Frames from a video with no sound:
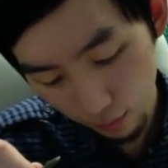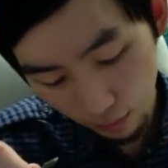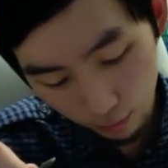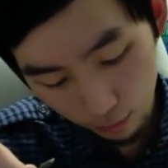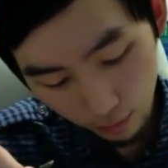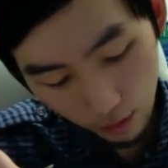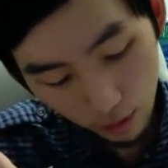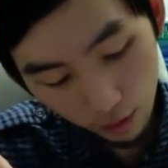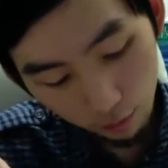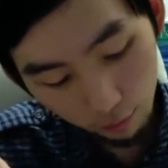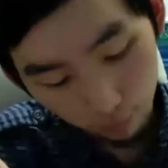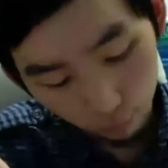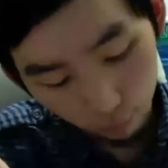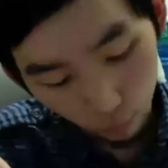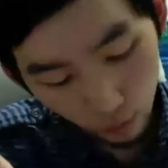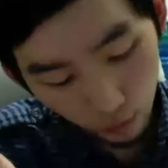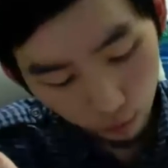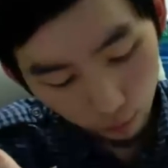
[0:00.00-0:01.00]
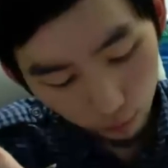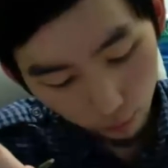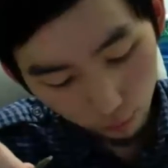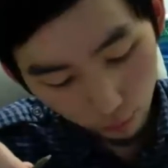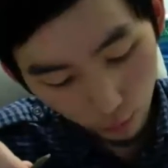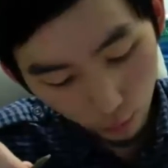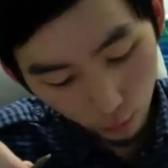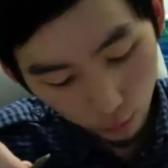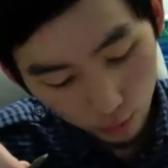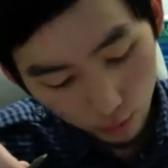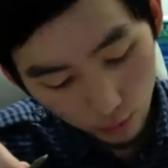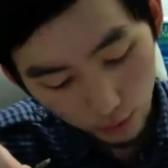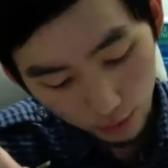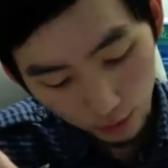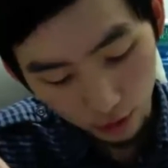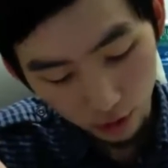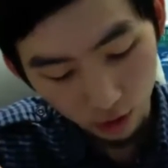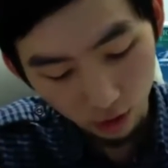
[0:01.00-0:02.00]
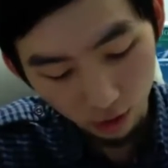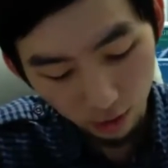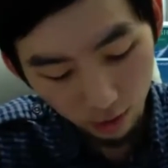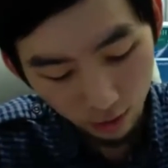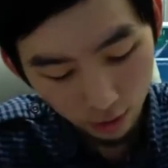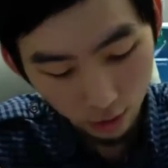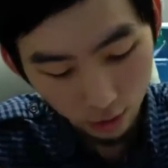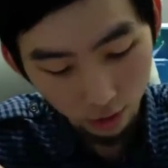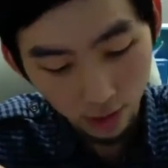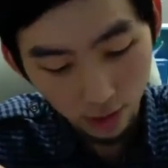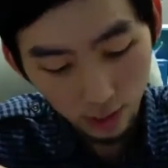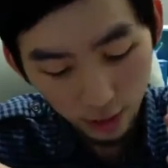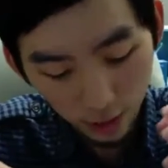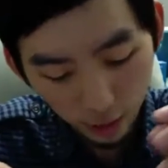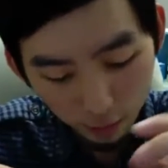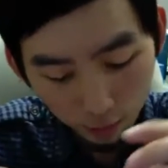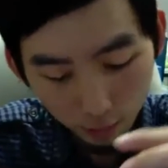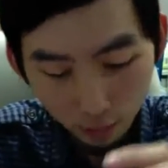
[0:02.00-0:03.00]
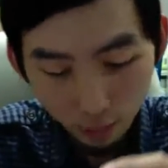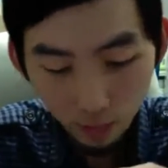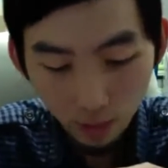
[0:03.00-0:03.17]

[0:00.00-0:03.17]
was another word for rose, like geranium